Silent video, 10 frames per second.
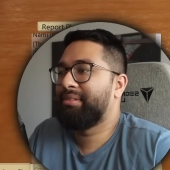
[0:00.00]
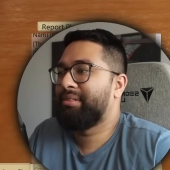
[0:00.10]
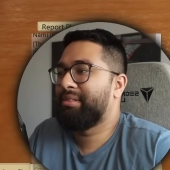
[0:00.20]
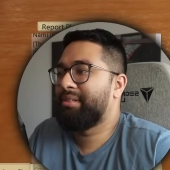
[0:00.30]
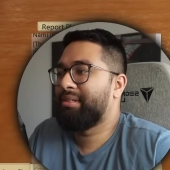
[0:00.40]

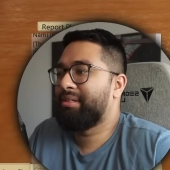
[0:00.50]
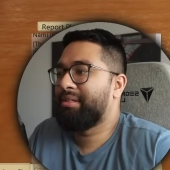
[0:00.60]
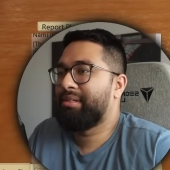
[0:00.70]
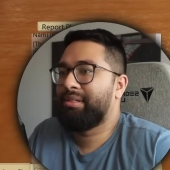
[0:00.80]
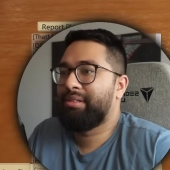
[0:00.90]

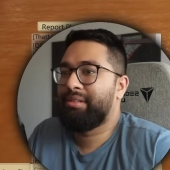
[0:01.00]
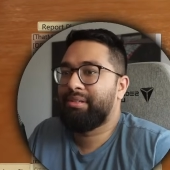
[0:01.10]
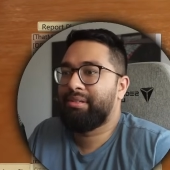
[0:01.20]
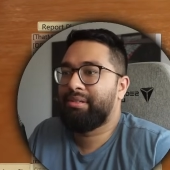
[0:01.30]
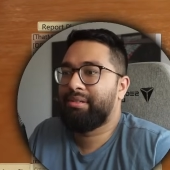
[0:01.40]

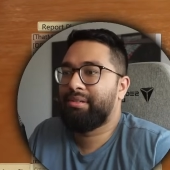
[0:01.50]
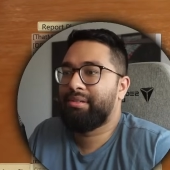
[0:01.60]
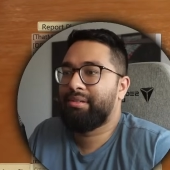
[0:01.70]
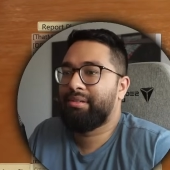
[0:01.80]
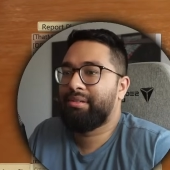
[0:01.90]

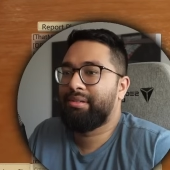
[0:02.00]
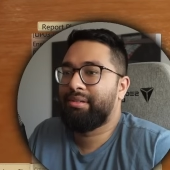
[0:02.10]
[no speech]